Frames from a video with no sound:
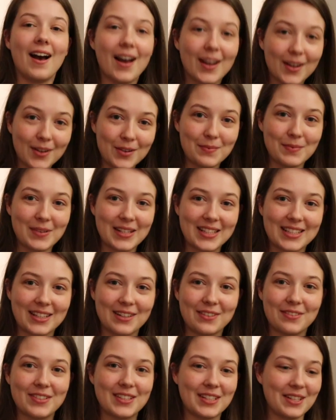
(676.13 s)
I got
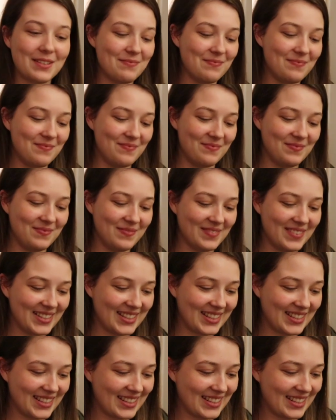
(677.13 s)
myself some.
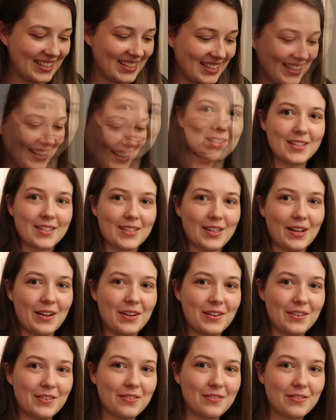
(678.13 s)

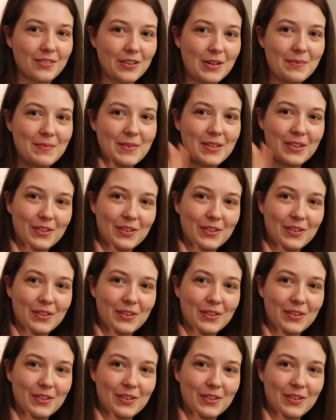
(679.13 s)
So from